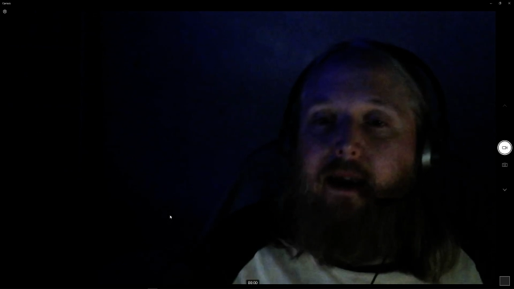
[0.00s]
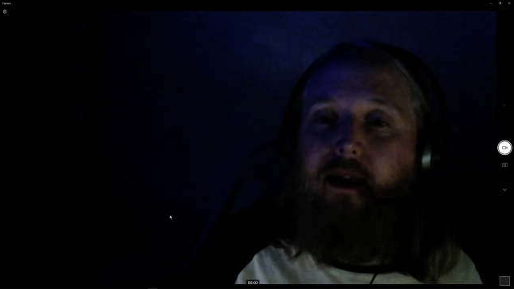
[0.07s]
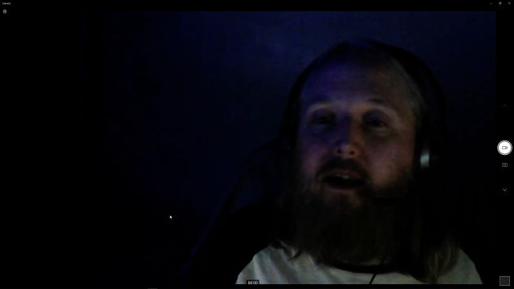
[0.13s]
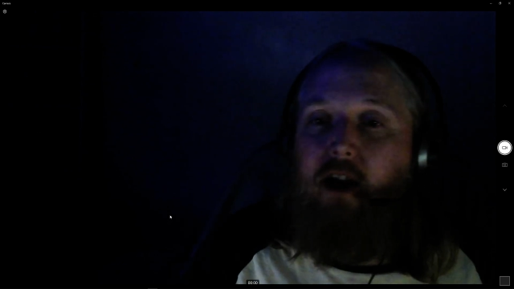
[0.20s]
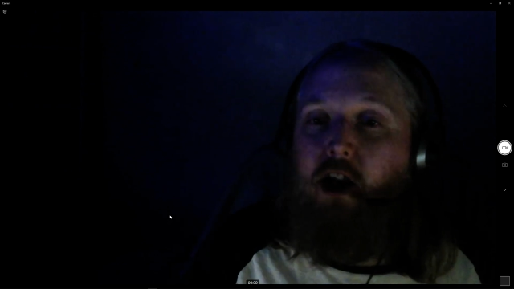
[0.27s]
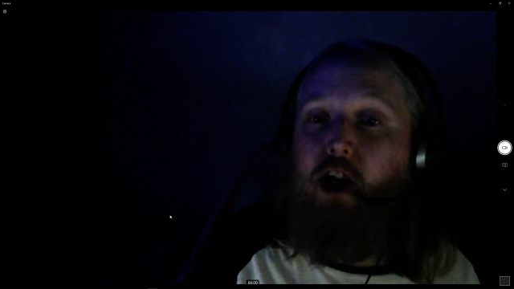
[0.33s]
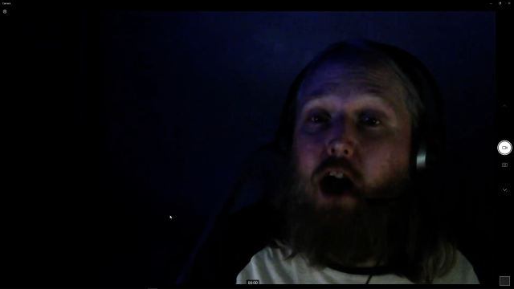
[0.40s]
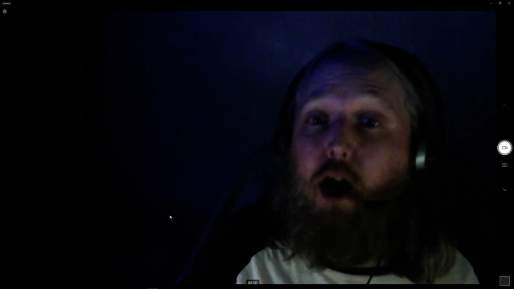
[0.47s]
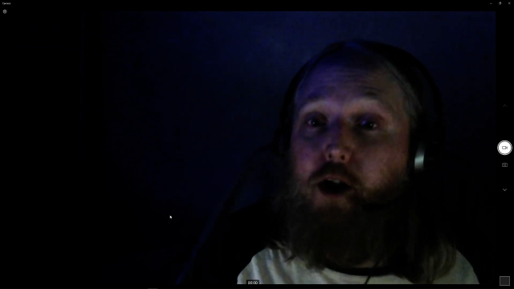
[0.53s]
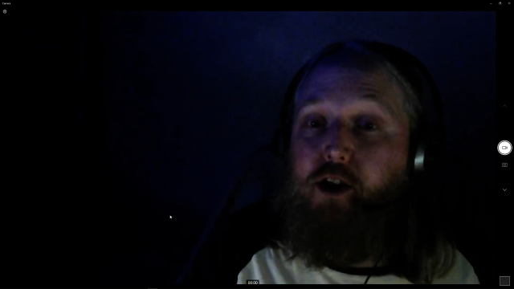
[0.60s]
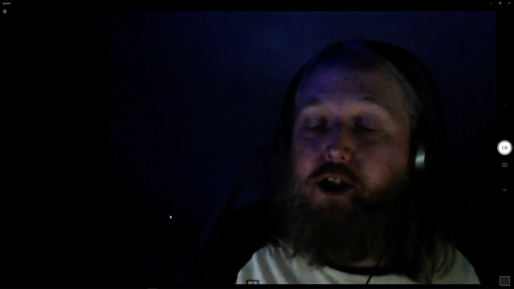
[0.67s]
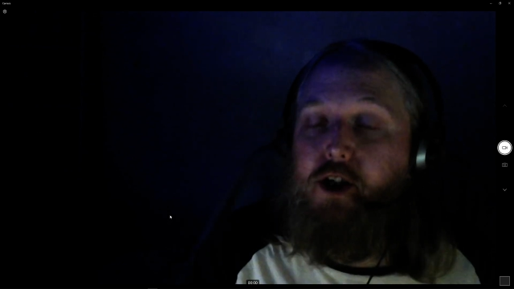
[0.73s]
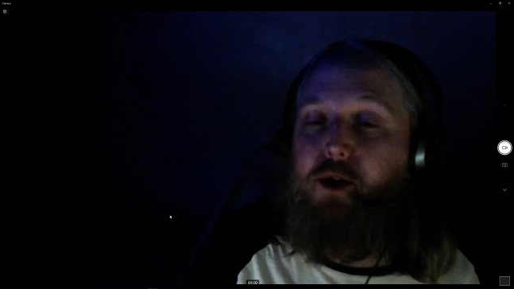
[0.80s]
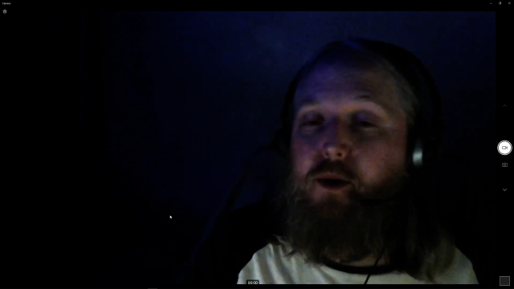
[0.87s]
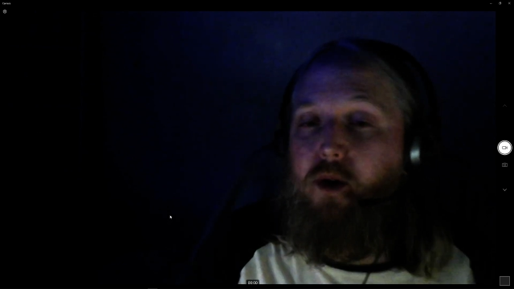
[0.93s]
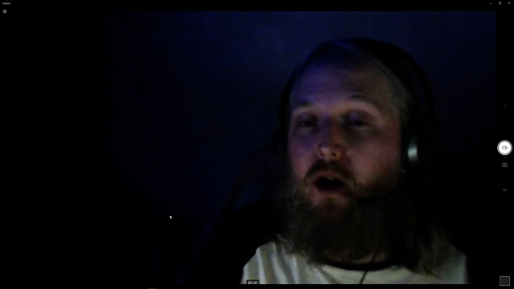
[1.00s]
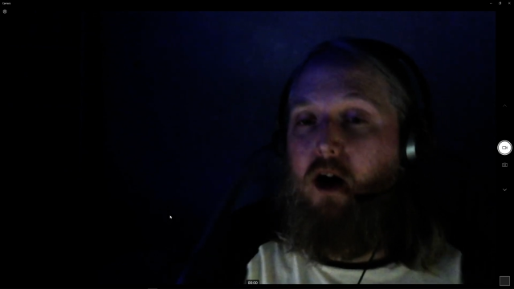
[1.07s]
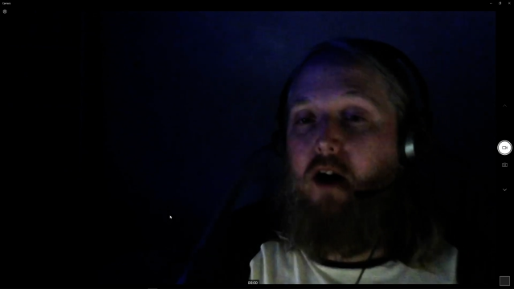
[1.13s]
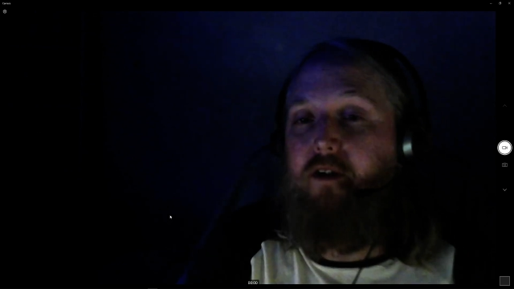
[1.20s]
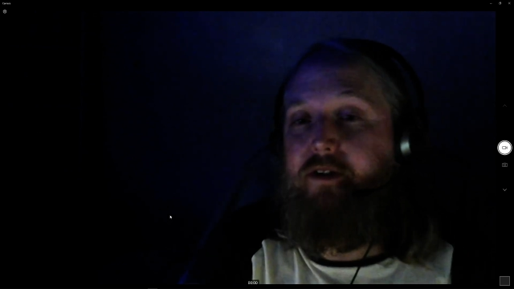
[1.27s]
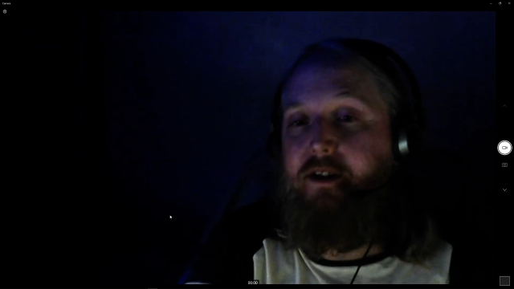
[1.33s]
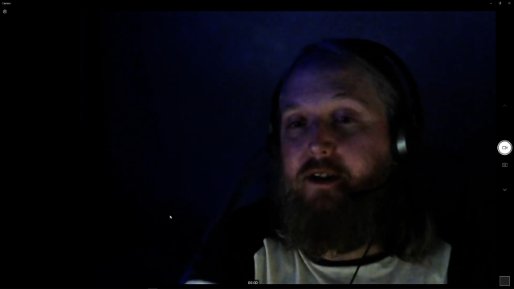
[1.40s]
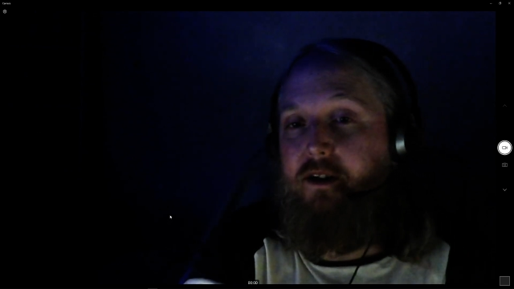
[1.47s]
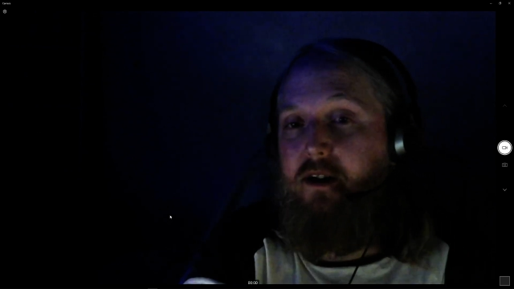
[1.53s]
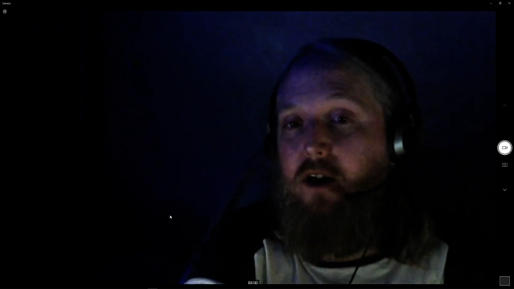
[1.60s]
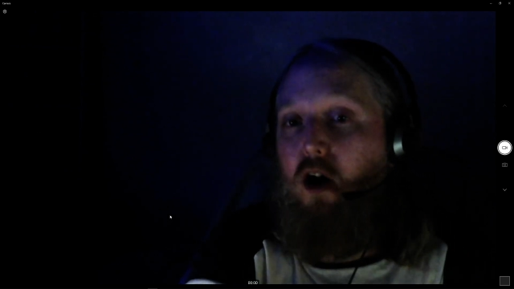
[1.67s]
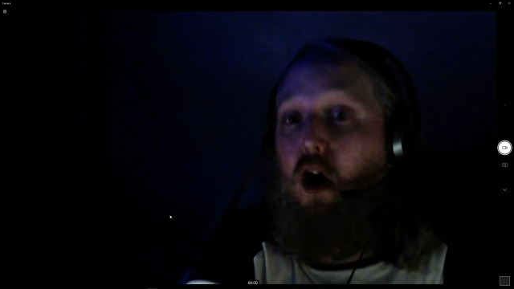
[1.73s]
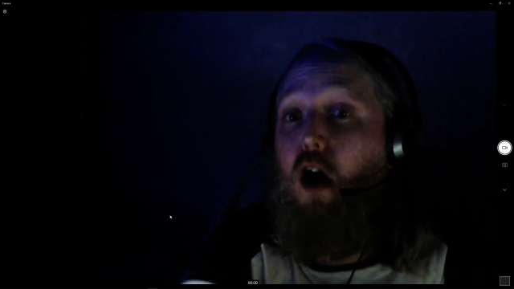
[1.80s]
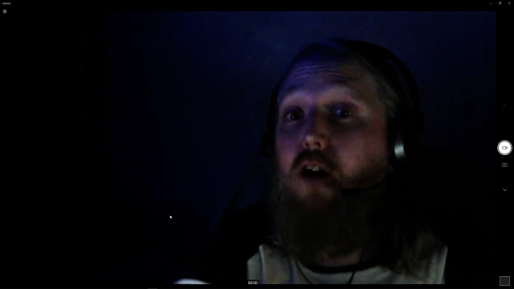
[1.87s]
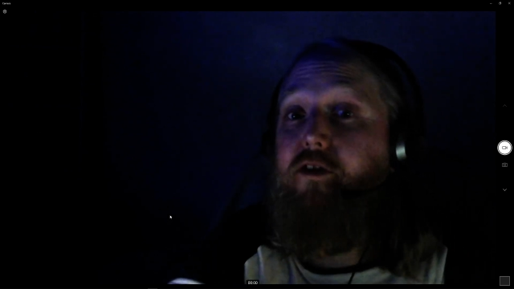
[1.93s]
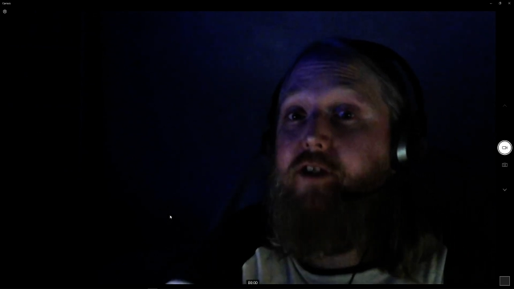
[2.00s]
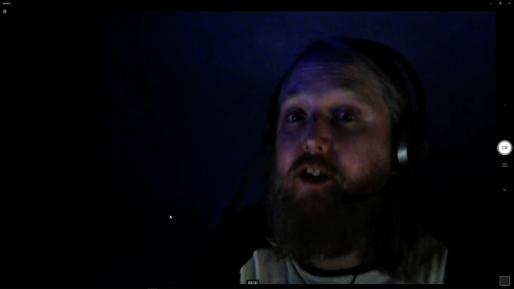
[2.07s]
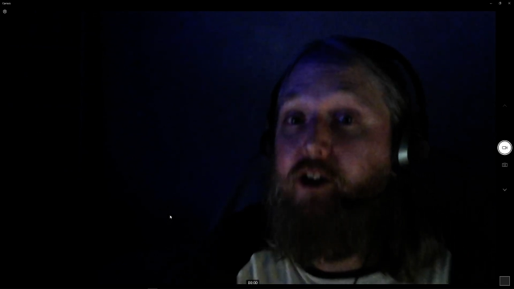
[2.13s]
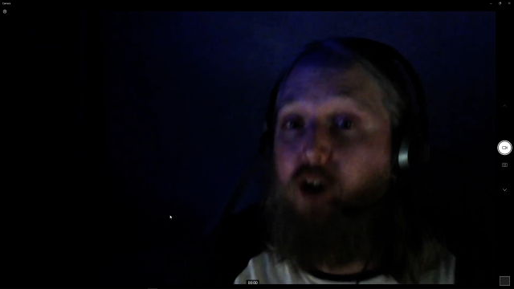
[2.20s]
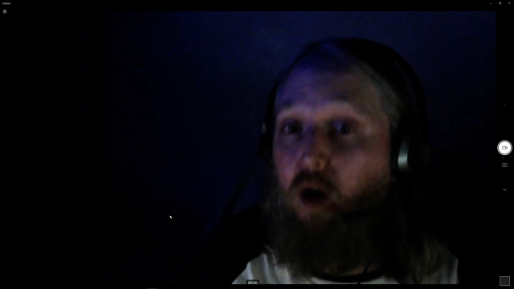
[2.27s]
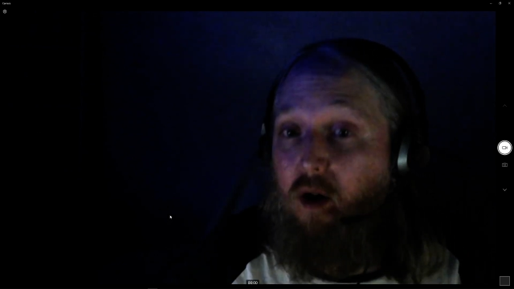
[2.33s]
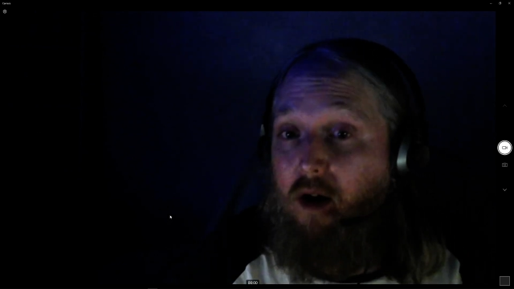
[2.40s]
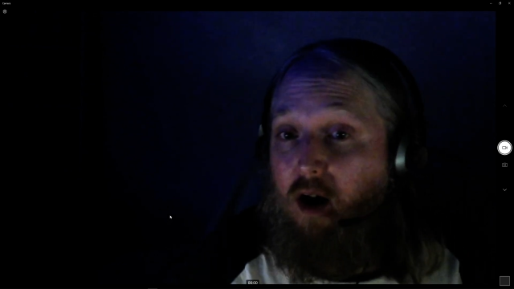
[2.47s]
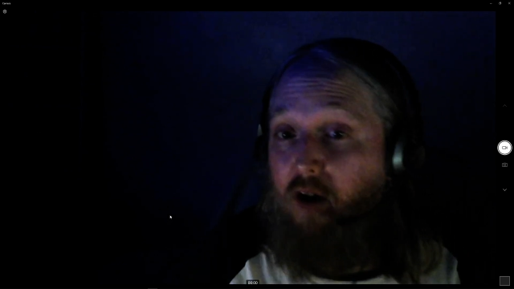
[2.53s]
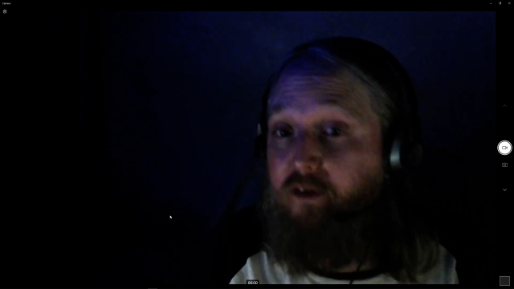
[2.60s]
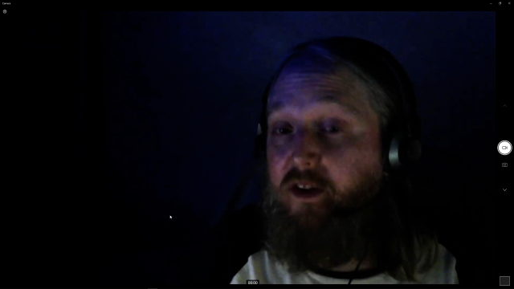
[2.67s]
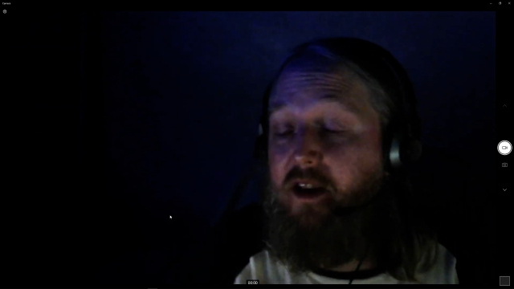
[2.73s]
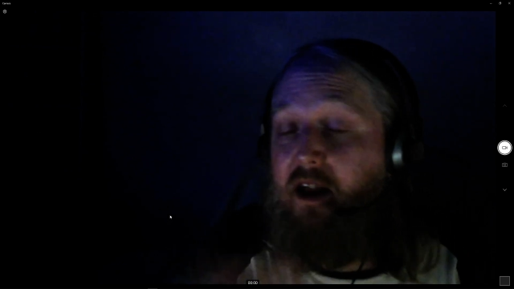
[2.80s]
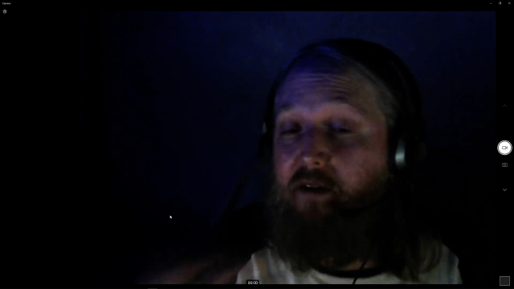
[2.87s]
can go to after their